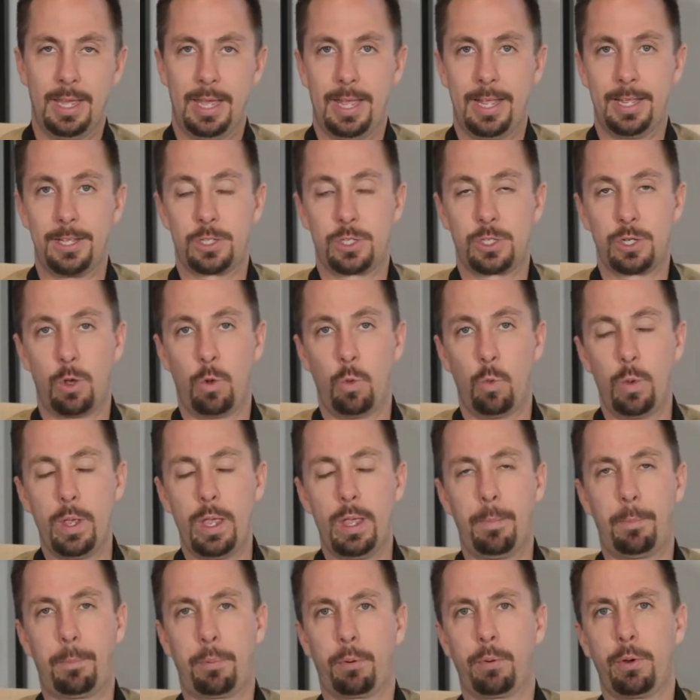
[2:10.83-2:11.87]
And so we
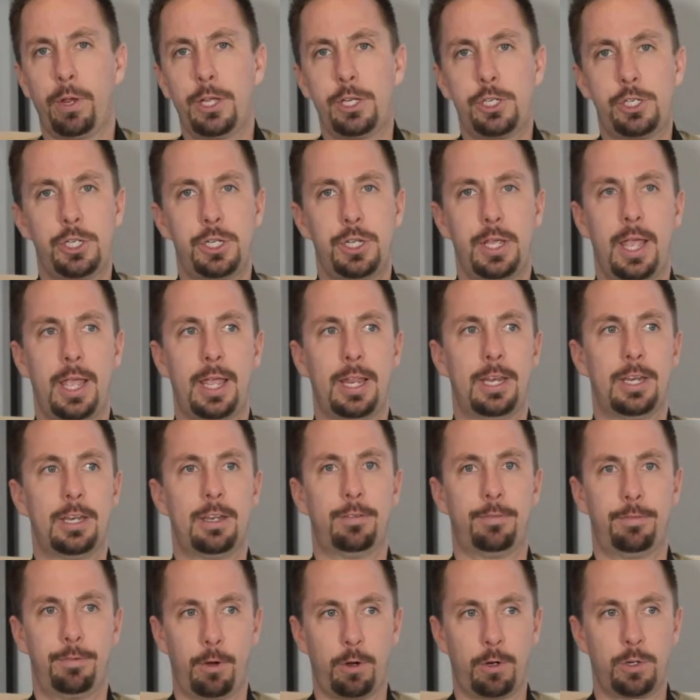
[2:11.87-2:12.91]
appreciate
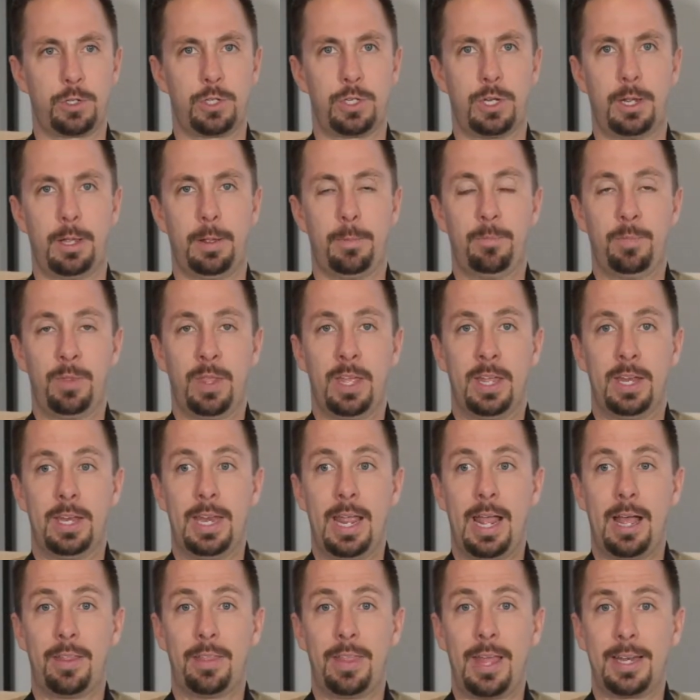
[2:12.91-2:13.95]
diversity.
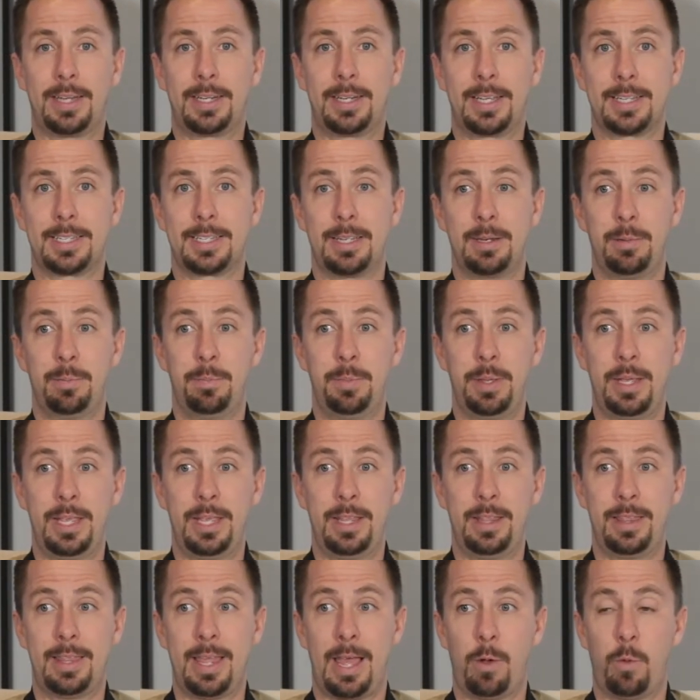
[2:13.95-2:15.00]
Now, that doesn't
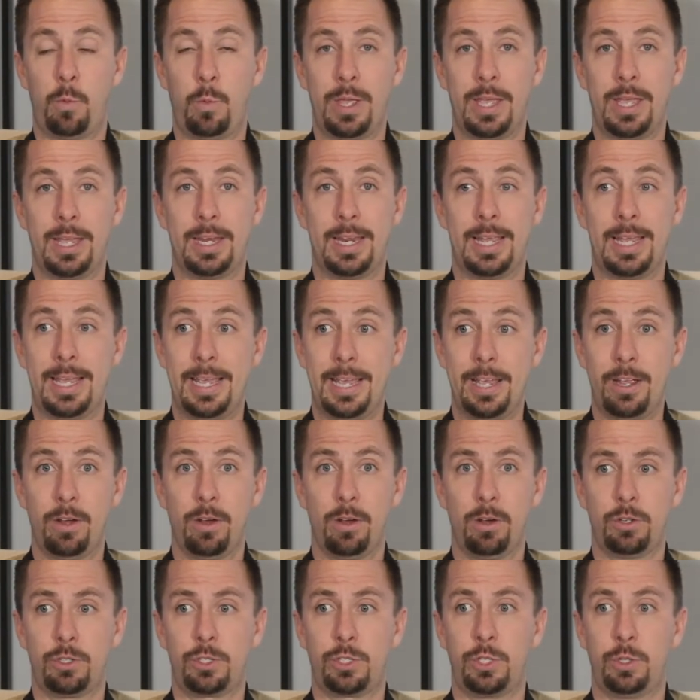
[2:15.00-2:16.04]
mean that we
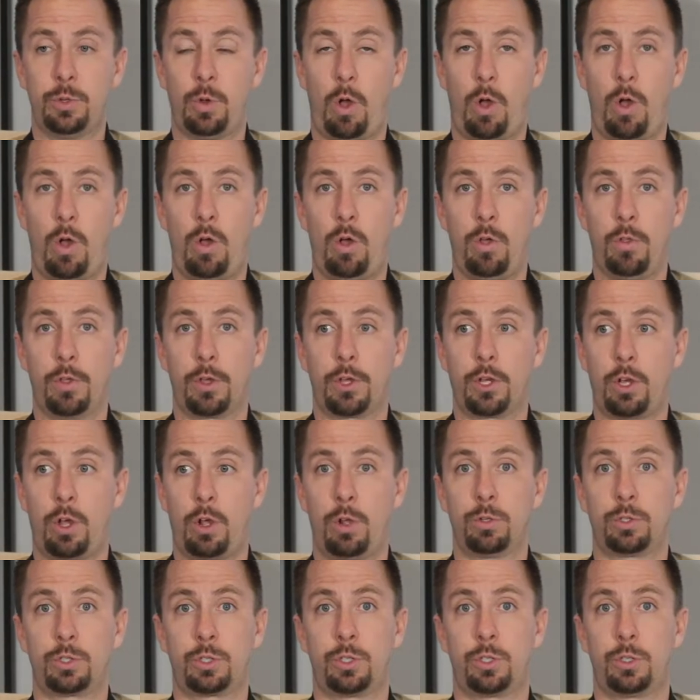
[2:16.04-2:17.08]
adhere to all the
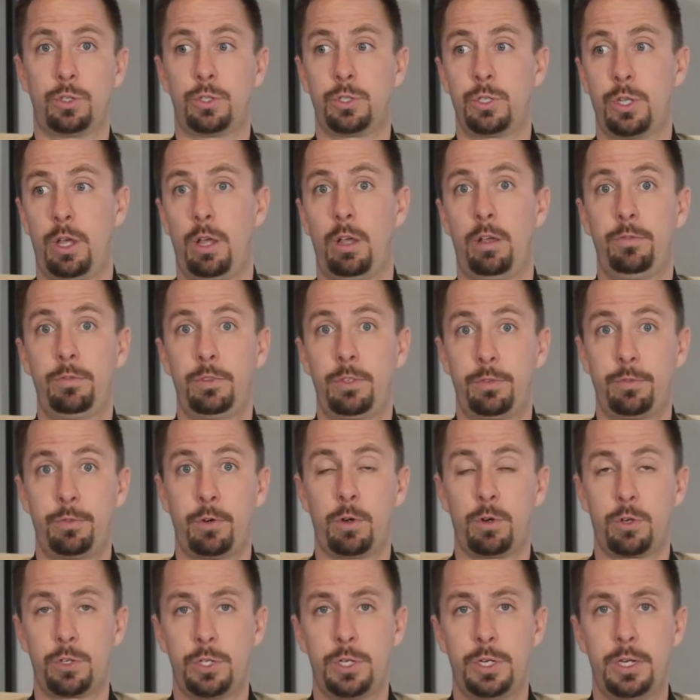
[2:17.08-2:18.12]
cultures of
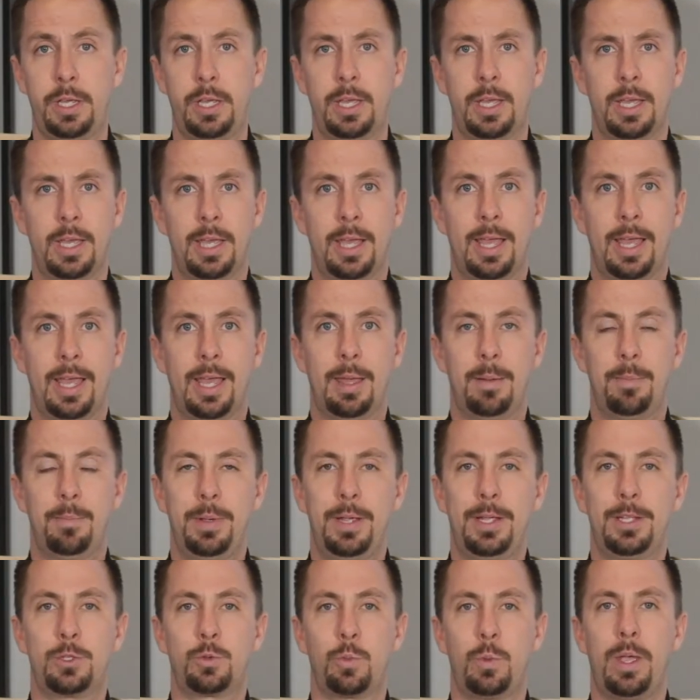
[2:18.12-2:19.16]
diversity. It
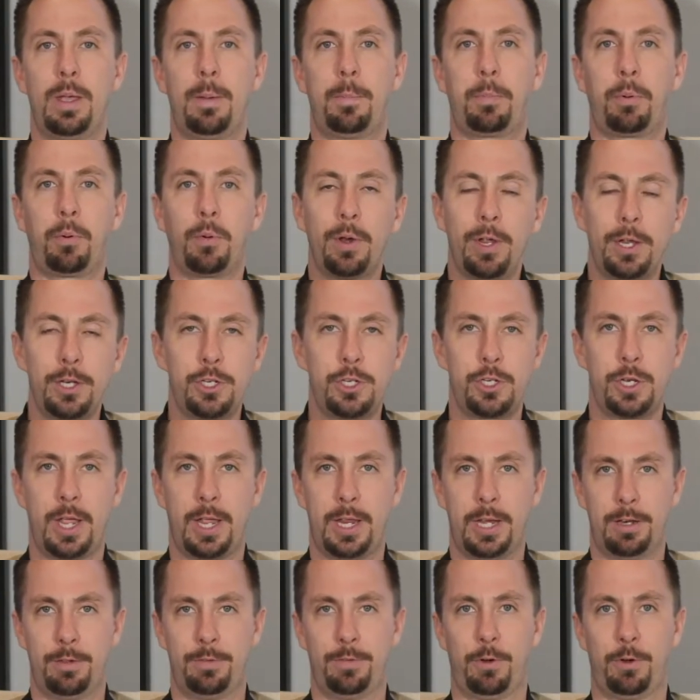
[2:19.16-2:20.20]
means we
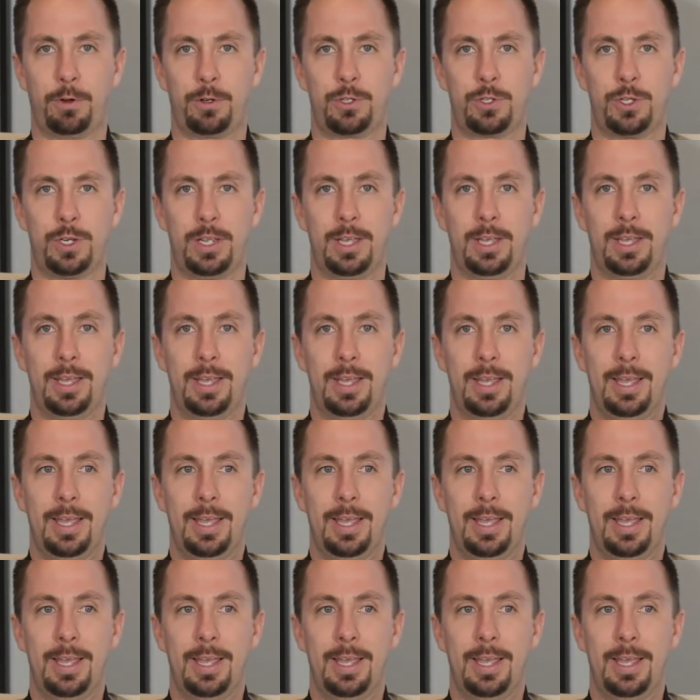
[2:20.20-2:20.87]
appreciate diversity.